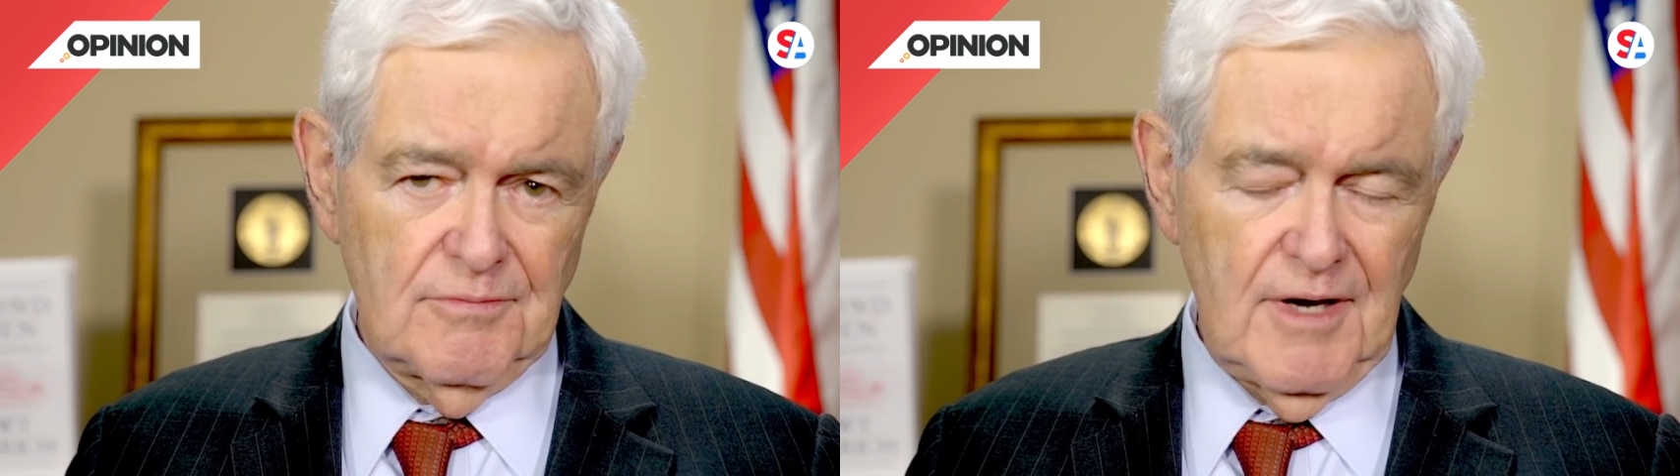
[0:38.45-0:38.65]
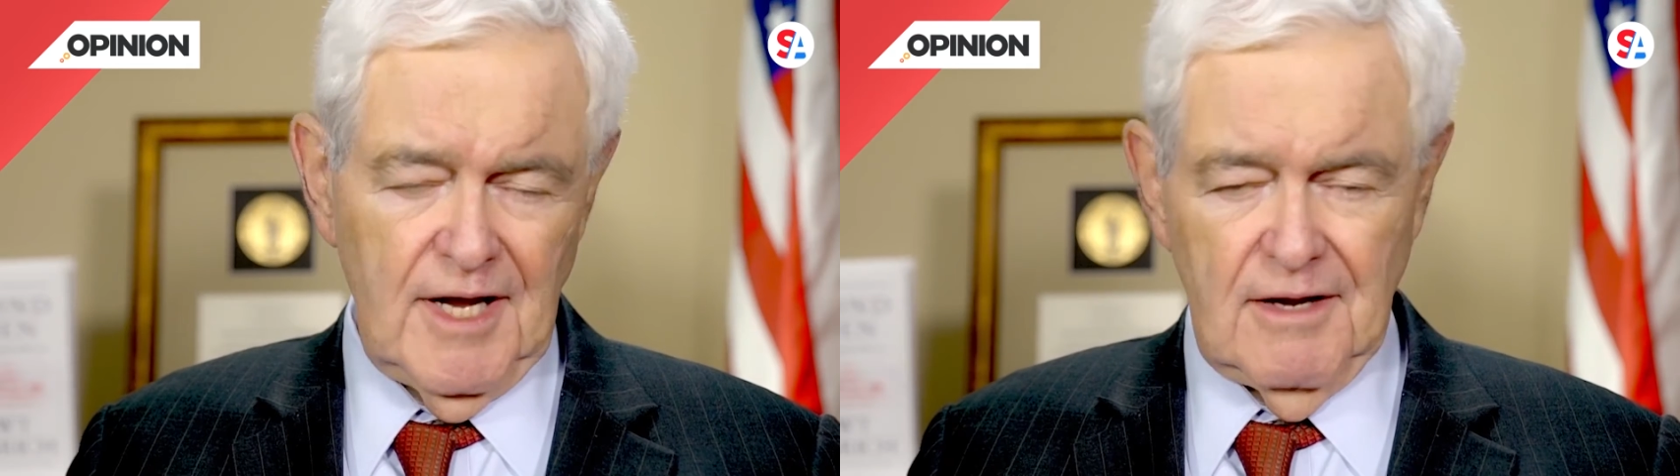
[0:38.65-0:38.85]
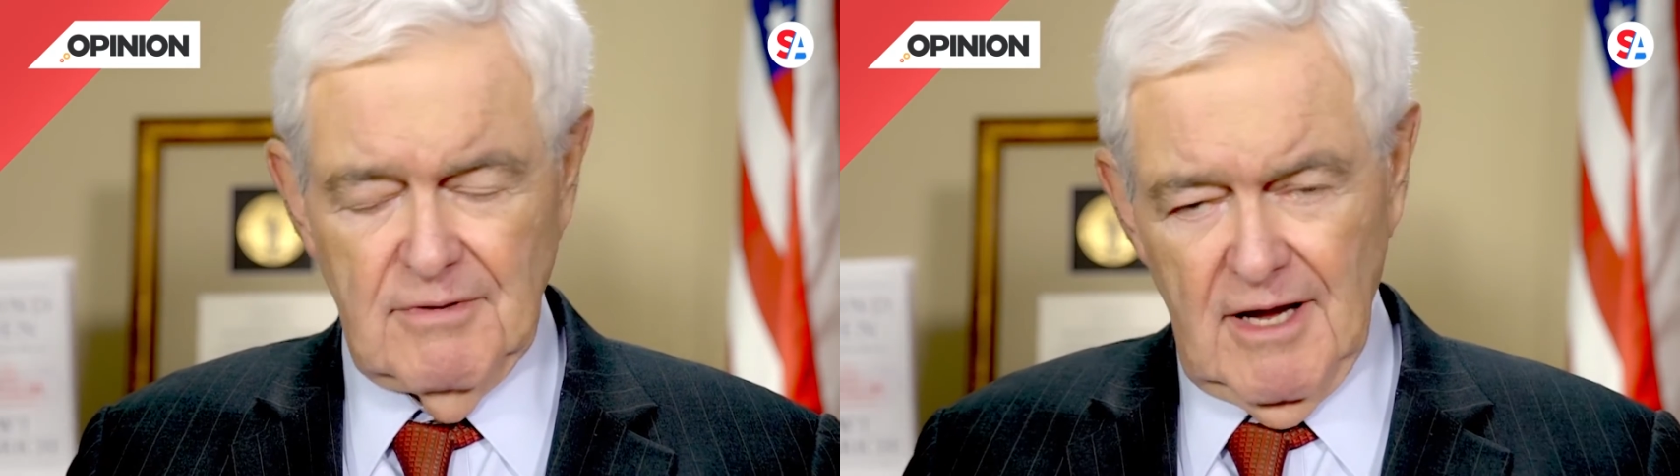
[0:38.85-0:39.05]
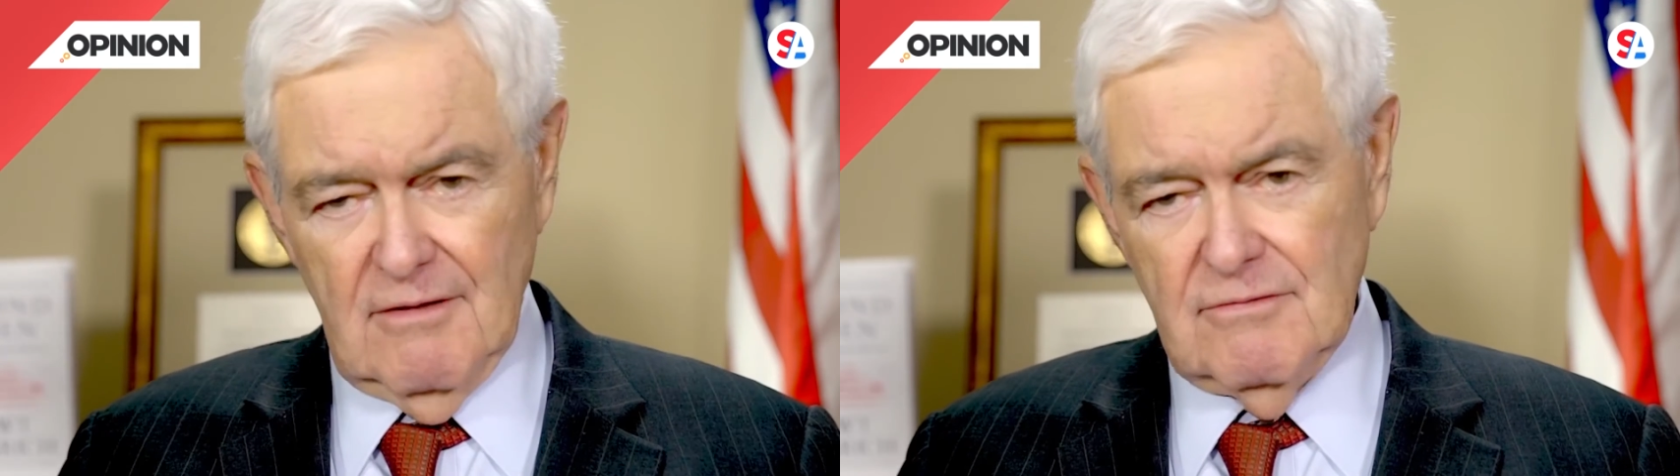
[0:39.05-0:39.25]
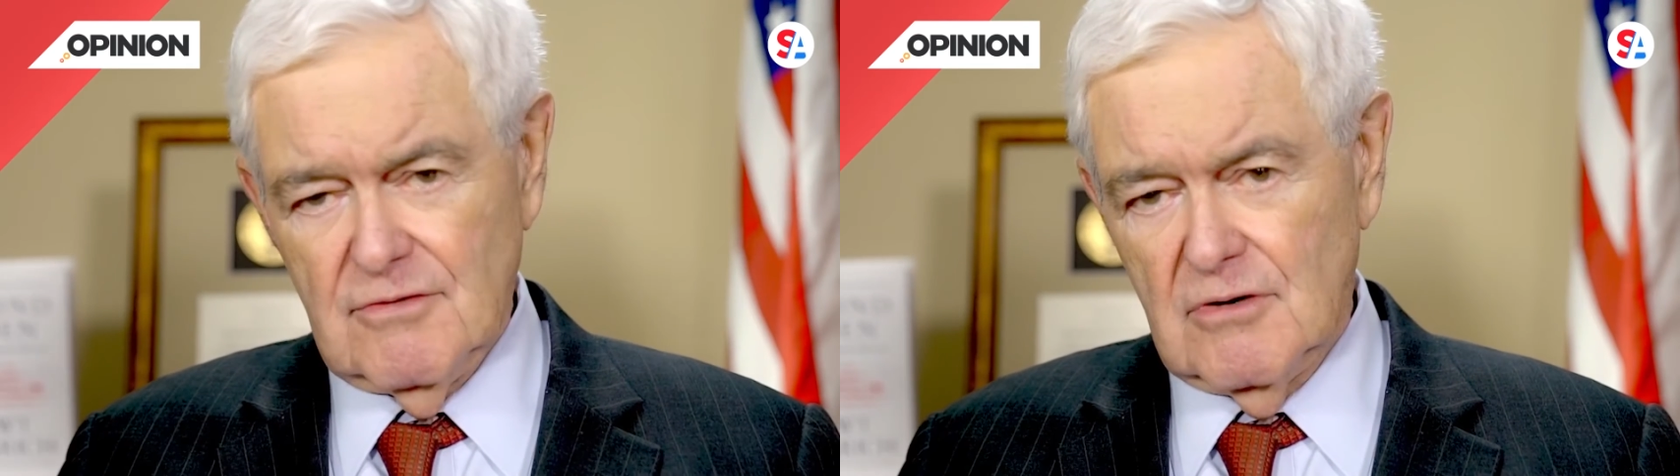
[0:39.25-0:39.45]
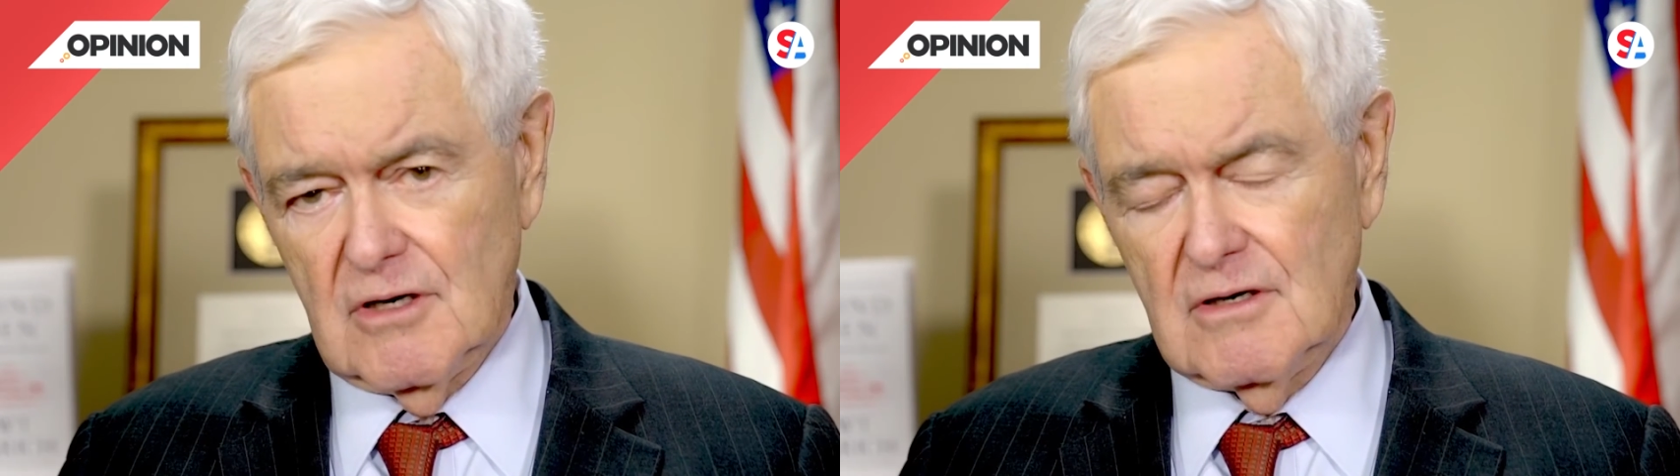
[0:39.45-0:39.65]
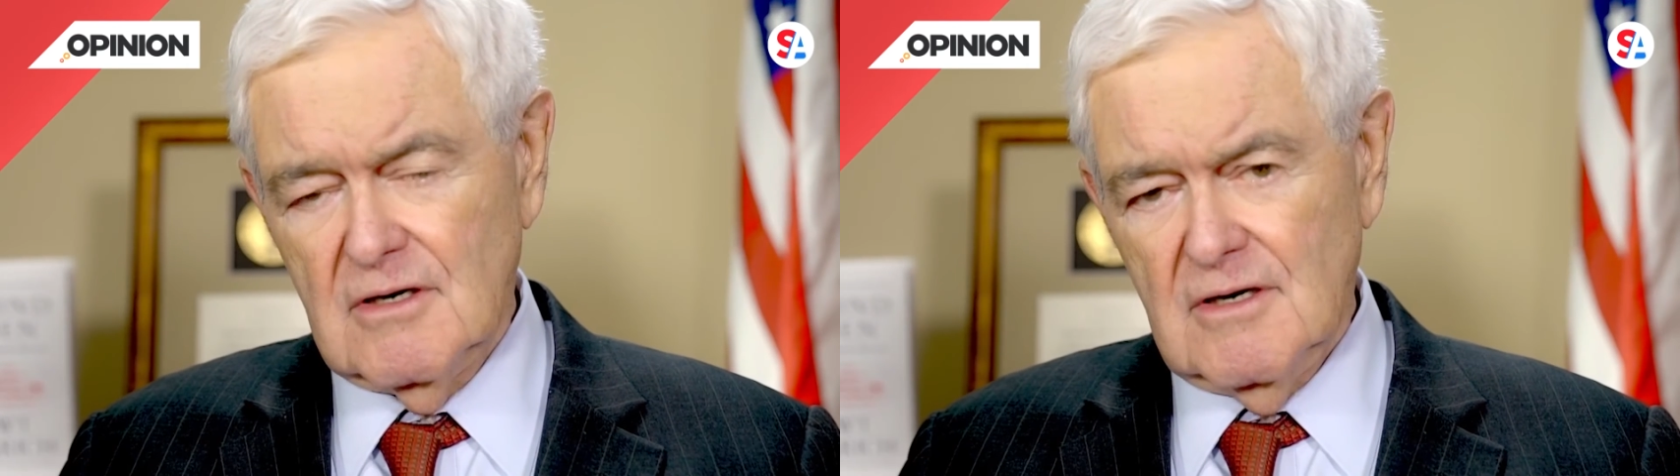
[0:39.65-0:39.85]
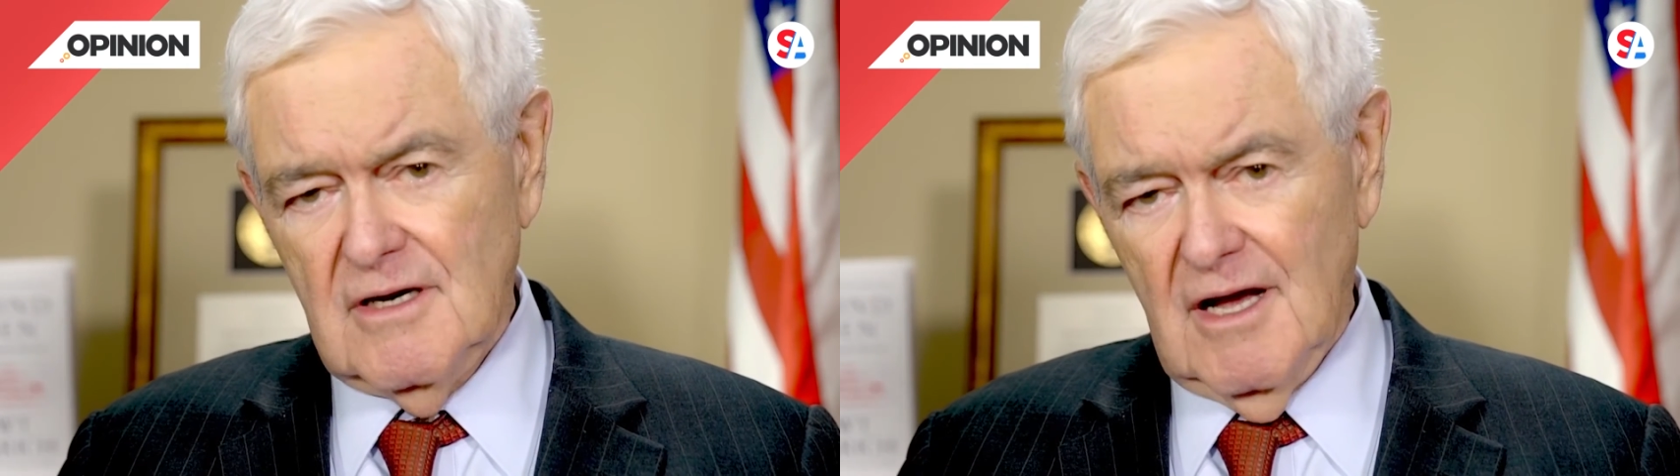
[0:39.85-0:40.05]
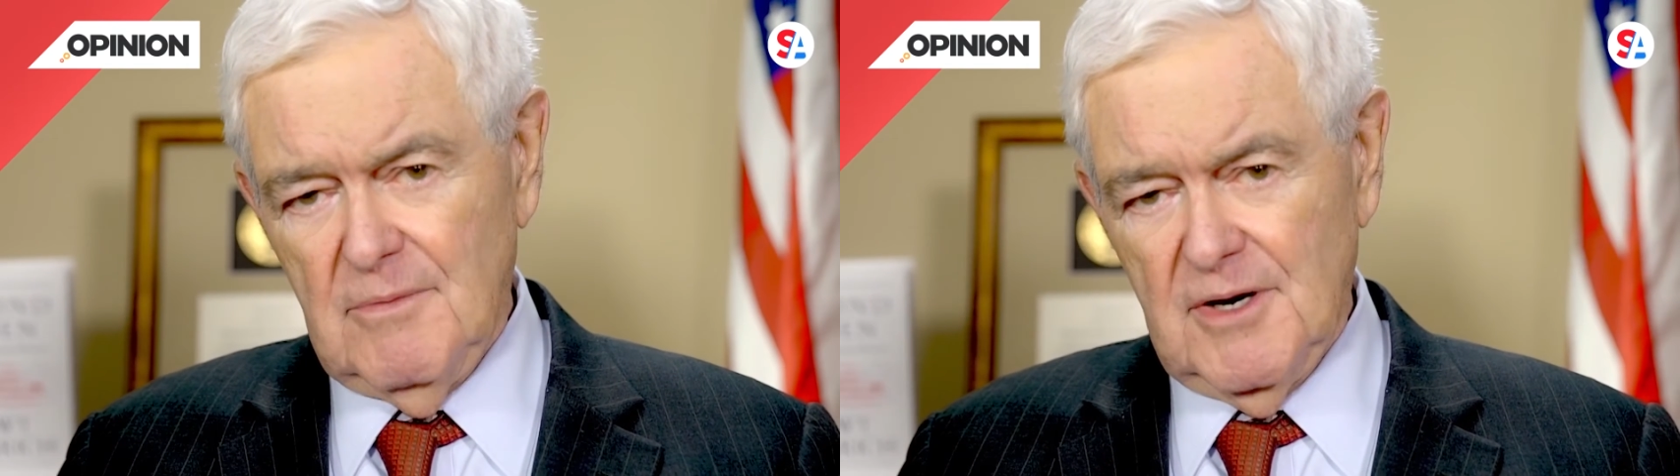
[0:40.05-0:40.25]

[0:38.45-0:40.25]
I have who have